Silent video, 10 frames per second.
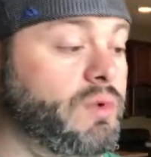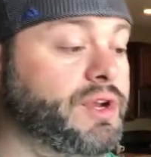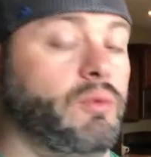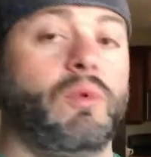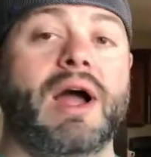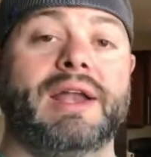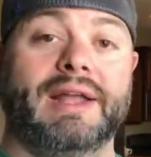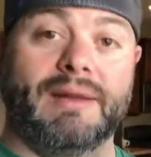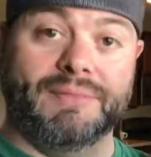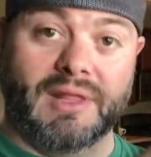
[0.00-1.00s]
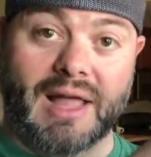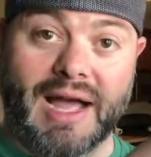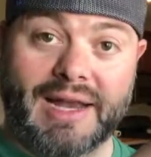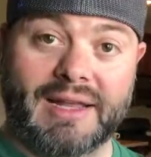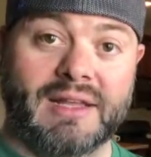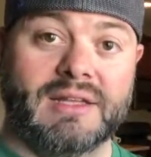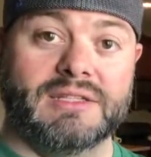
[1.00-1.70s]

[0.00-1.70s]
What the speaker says: when you're winding up the line